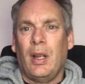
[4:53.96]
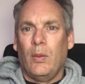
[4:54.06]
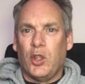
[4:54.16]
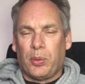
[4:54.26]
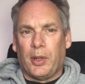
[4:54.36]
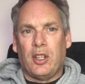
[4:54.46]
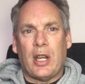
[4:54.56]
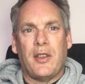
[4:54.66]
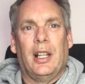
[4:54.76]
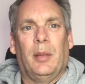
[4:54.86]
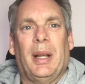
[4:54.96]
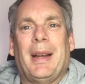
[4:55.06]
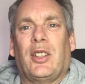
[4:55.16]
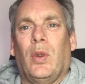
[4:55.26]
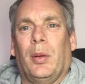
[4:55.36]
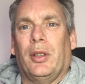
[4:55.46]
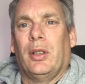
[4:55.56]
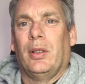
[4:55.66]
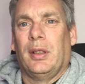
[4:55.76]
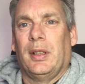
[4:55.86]
which probably changed a little bit. What I'm going to
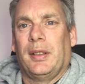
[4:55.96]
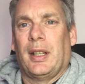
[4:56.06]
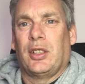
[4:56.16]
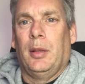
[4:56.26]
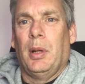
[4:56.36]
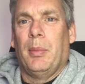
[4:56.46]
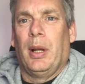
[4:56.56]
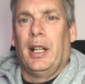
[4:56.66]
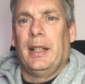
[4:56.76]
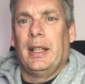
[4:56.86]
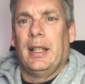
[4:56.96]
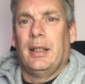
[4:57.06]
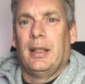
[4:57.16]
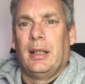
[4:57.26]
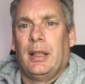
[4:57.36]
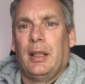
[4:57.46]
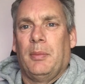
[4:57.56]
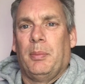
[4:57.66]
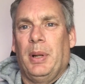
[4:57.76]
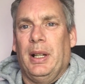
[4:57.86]
do is actually a little bit blinding here,
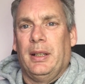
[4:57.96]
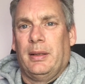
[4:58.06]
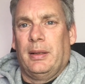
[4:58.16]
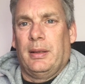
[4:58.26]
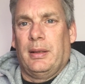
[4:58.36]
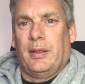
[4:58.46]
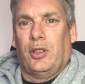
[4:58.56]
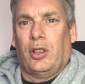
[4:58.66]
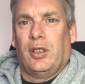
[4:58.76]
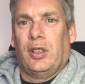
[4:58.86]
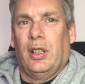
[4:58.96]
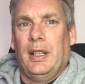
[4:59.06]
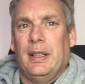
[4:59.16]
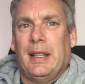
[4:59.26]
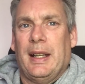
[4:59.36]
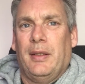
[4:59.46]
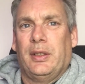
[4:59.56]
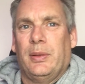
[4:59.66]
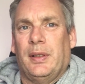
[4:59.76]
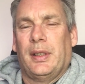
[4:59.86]
but I'm just going to turn it down
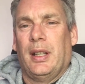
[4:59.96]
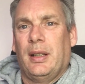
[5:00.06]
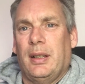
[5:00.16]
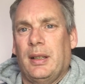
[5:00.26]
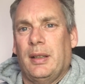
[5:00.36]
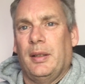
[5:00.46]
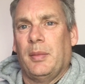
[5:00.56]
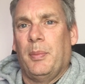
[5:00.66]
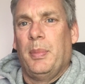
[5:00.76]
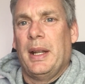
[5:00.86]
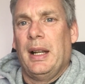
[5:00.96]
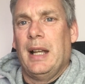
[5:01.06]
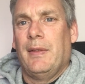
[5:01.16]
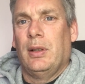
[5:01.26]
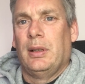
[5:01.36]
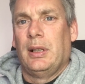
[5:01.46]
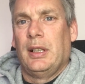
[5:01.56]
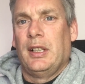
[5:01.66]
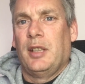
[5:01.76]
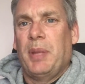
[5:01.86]
to so it's a better level.
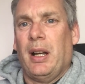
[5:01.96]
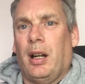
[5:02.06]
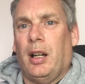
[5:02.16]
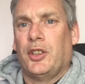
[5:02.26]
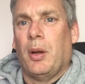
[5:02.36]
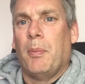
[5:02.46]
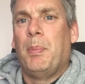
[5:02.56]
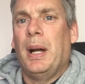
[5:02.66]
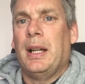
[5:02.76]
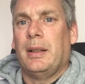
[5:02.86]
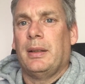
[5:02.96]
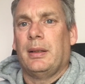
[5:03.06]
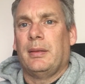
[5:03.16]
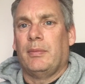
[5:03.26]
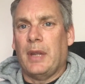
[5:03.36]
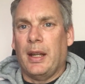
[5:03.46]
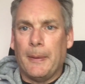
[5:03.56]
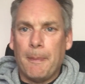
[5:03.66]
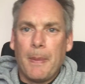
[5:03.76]
It's a bit harsh, but there you go.